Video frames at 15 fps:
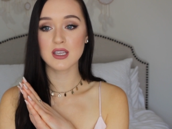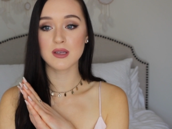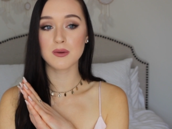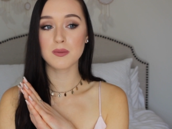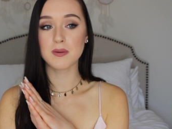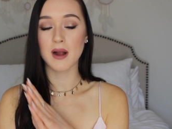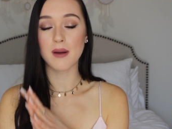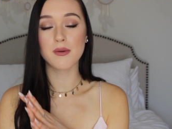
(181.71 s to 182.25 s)

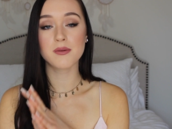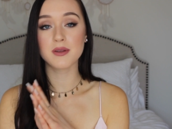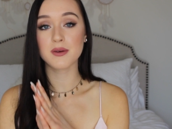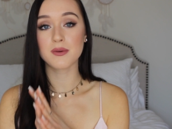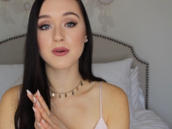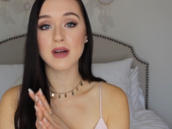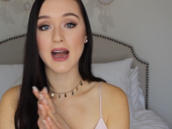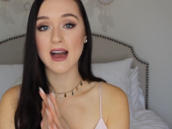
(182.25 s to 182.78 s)
you probably
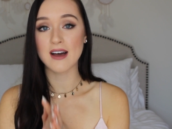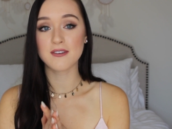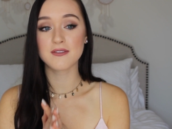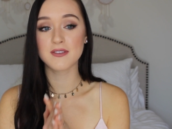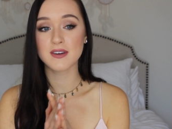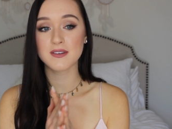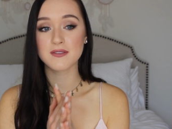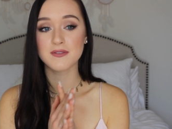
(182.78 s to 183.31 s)
will
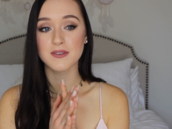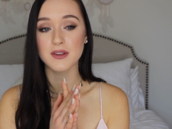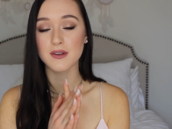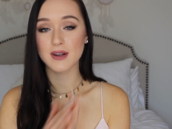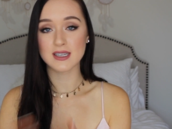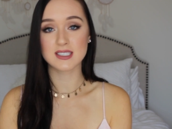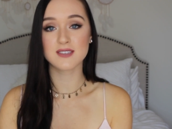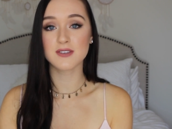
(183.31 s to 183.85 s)
have for the
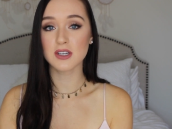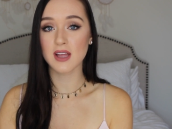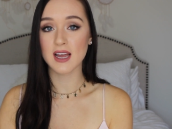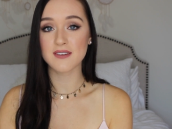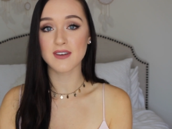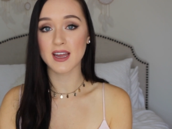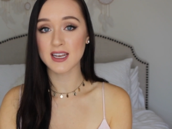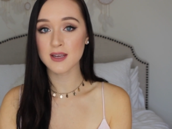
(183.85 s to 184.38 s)
rest of your
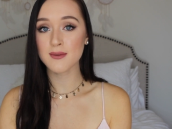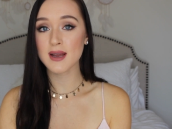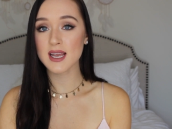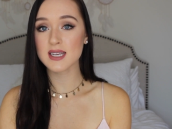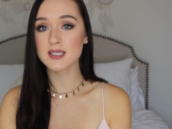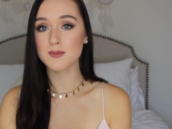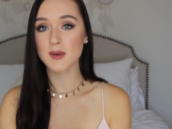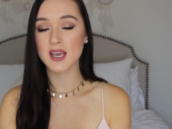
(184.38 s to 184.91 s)
life
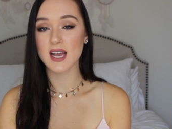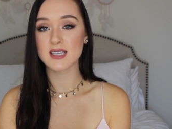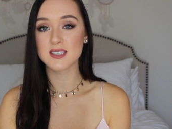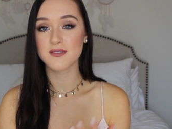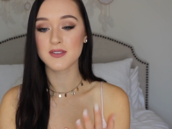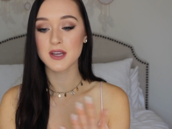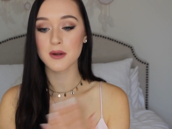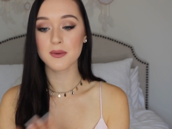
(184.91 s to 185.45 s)
anyways, because
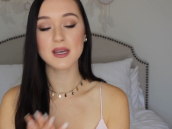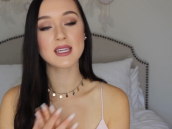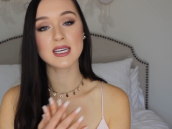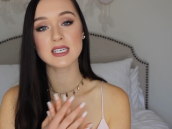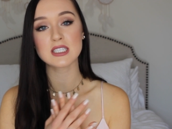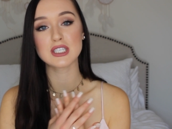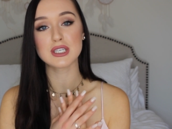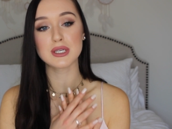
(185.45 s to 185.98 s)
if they're
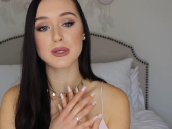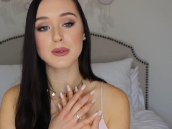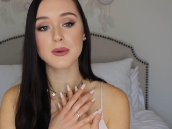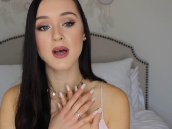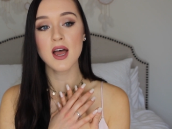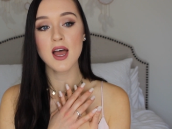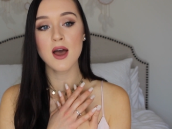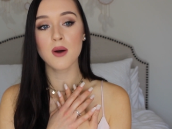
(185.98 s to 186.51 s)
willing
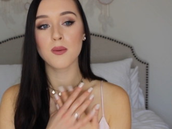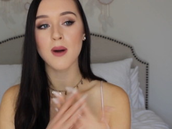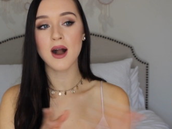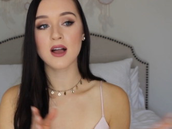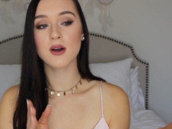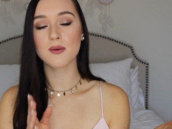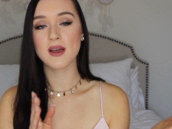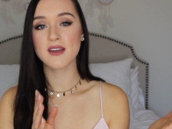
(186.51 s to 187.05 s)
to
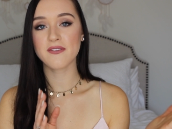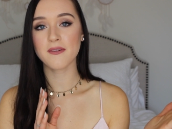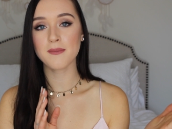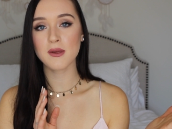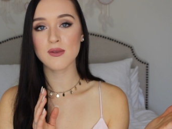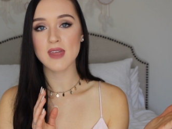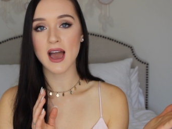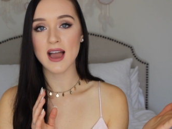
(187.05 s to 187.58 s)
walk away from
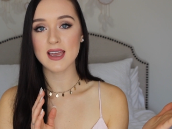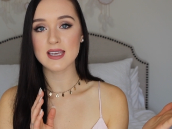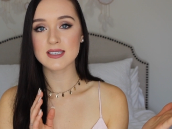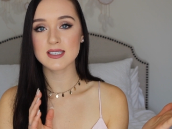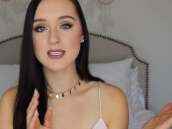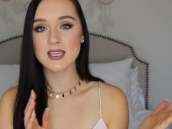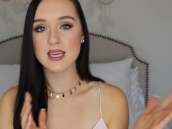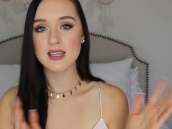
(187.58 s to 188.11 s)
you that
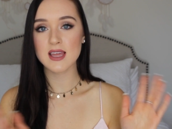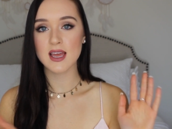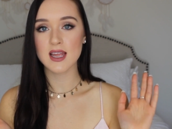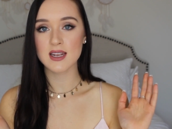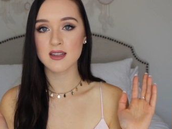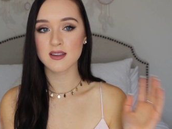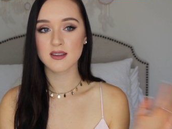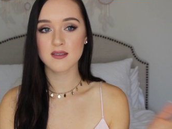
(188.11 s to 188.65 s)
easily,
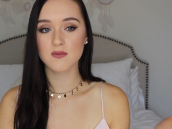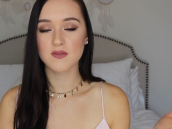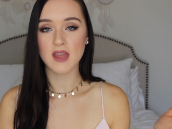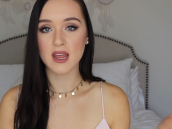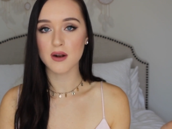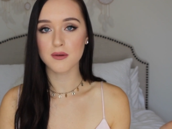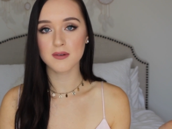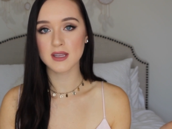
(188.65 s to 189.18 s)
then
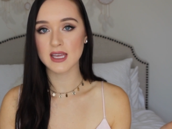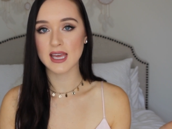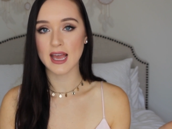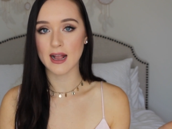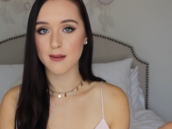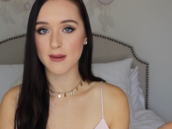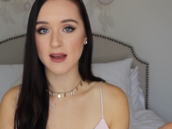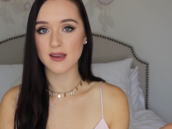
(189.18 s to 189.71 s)
they don't really
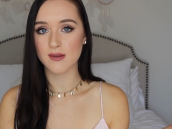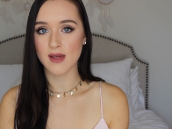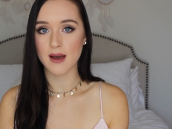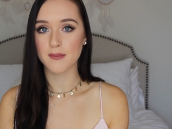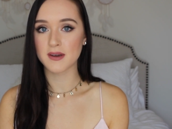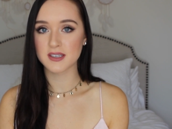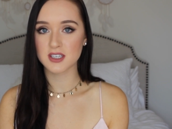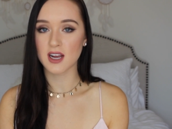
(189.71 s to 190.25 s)
care about you
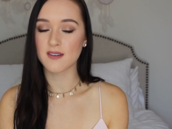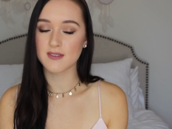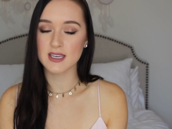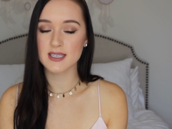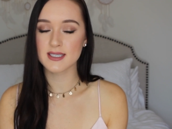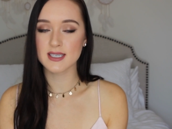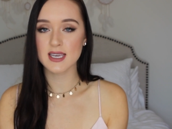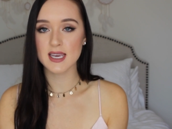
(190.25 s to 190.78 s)
that much,
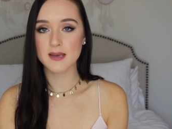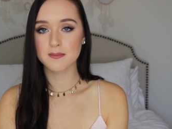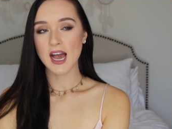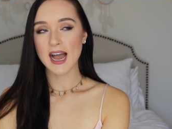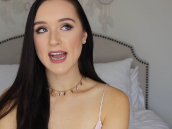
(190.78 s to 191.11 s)
obviously.